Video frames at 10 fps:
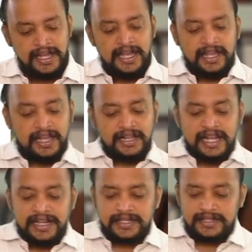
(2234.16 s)
In the
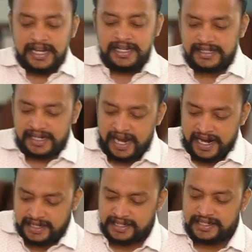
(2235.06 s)
instance
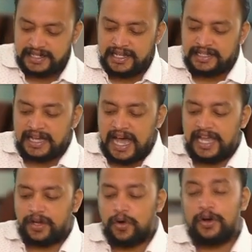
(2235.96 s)
case, the
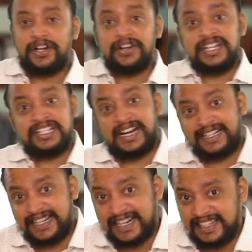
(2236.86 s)
High Court
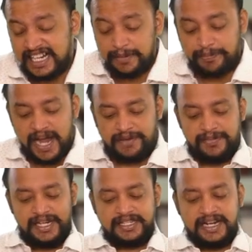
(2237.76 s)
rejected the
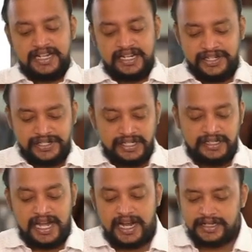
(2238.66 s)
department's
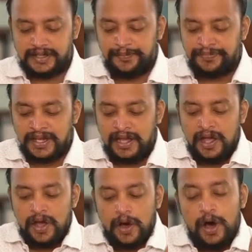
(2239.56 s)
contention that
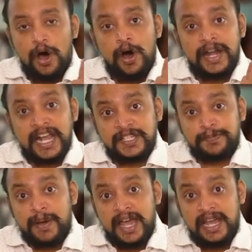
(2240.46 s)
on
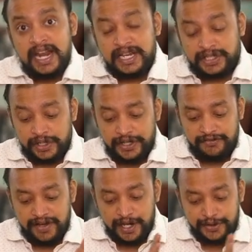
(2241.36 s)
expiration
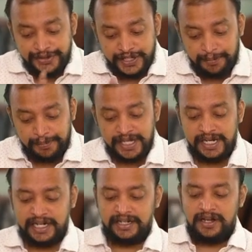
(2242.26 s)
of warehousing
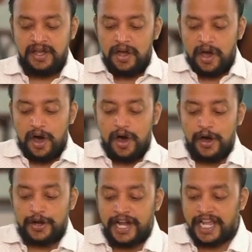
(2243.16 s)
period
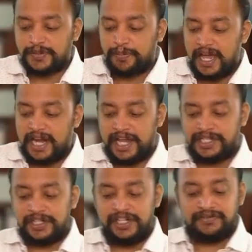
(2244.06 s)
or on
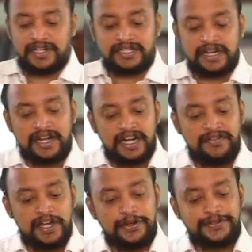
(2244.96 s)
expiration of extended
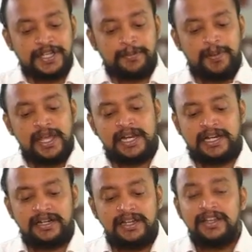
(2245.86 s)
warehousing
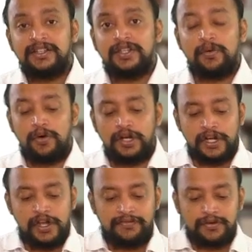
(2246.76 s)
period, the owner
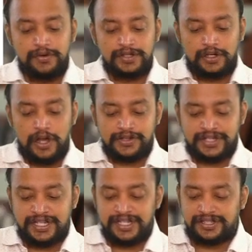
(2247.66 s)
of goods
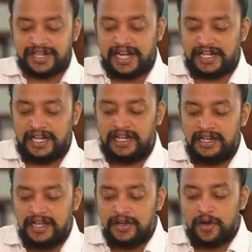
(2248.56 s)
loses his title,
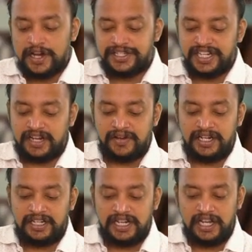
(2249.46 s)

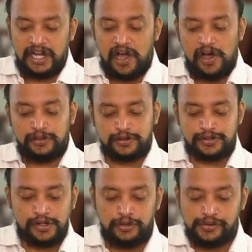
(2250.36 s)
consequently
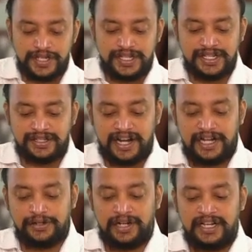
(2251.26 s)
also loses his
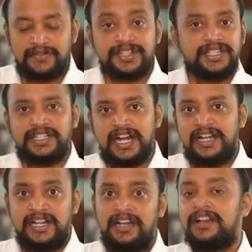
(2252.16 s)
right to relinquish the
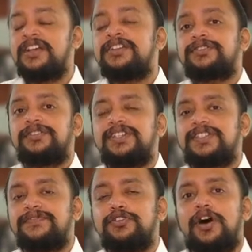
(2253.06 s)
title. So
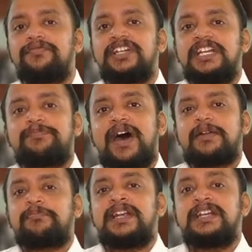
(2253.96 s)
this view of the
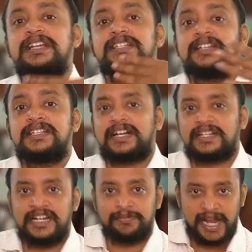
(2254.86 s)
department is
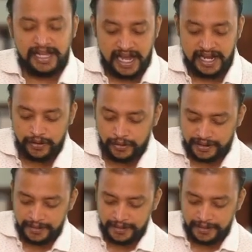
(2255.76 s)
rejected by the High Court.